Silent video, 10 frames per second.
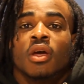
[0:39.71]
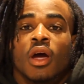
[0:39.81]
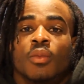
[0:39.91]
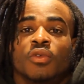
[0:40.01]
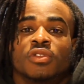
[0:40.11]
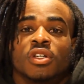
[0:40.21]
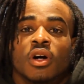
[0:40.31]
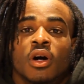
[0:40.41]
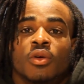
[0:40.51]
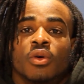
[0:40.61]
I moved to
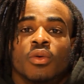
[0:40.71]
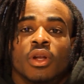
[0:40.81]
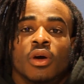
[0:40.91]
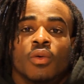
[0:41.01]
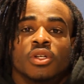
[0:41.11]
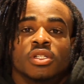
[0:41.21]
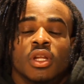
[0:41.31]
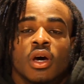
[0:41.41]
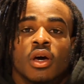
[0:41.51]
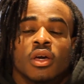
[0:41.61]
Ottawa when I was
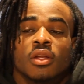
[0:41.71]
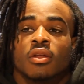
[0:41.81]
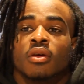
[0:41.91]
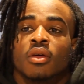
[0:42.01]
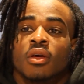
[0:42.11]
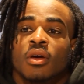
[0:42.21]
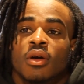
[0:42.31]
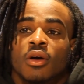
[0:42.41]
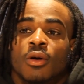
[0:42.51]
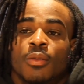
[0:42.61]
nine.
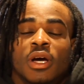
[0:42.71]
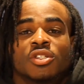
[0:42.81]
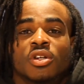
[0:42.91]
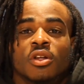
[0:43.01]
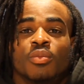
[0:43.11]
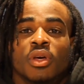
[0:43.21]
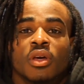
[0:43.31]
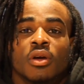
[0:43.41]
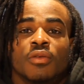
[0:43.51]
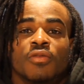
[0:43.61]
Um, I started
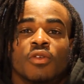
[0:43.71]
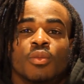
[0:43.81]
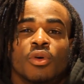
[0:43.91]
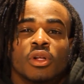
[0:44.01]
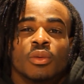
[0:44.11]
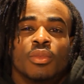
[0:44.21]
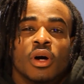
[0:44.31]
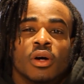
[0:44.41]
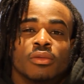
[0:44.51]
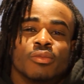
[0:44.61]
picking up football
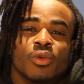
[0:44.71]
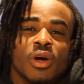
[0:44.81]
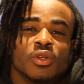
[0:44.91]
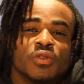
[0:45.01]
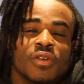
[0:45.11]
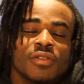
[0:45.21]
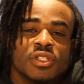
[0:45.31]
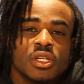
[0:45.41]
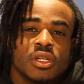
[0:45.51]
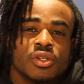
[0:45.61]
about when I was
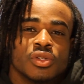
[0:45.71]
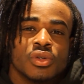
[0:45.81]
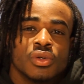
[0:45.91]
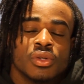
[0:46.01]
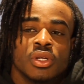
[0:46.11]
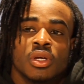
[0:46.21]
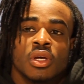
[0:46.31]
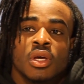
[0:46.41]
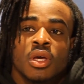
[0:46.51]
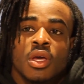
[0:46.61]
15 years old,
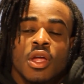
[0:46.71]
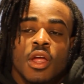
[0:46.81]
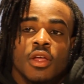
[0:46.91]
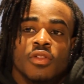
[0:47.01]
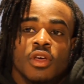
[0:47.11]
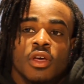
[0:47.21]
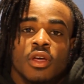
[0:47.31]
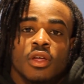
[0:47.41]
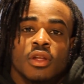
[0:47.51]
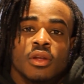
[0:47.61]
and
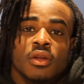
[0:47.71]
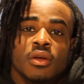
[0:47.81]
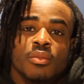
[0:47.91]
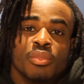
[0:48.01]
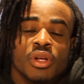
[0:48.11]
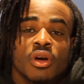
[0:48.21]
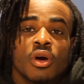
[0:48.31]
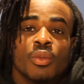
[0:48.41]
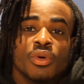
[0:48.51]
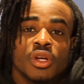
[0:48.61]
then played a
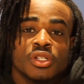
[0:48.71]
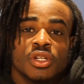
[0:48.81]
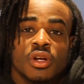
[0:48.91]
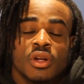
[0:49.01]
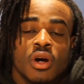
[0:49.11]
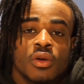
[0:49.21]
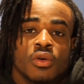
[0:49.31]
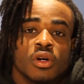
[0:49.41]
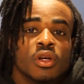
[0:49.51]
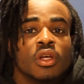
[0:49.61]
couple years there in
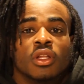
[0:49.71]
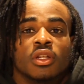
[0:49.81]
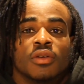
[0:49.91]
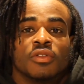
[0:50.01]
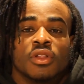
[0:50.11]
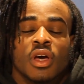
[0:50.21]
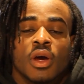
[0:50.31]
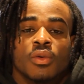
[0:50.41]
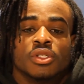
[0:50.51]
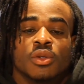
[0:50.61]
Ottawa. And after that,
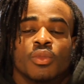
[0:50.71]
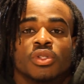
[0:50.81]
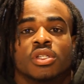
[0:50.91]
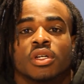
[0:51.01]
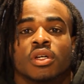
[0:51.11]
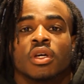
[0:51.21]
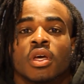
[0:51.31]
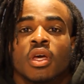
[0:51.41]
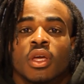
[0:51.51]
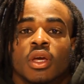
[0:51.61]
I was able to
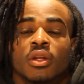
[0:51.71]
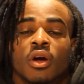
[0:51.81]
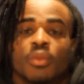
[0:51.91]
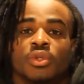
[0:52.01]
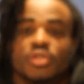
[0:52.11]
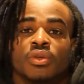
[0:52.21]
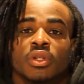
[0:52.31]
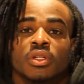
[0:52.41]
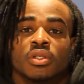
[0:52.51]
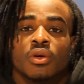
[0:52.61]
get an
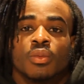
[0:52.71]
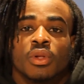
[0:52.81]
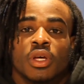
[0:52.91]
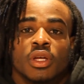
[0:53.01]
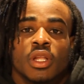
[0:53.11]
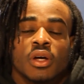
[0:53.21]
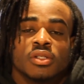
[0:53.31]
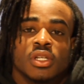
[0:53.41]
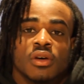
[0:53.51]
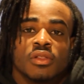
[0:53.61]
opportunity to go play down
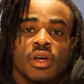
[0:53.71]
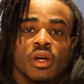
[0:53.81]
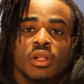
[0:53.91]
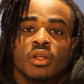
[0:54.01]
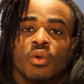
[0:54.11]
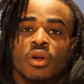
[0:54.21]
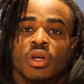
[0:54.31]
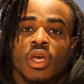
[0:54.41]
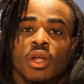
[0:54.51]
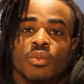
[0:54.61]
south at Clearwater
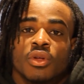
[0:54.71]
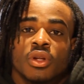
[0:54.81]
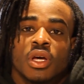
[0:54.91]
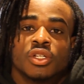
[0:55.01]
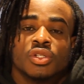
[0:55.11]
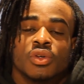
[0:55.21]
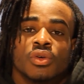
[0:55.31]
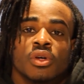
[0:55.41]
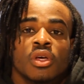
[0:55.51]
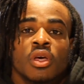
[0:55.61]
Academy International,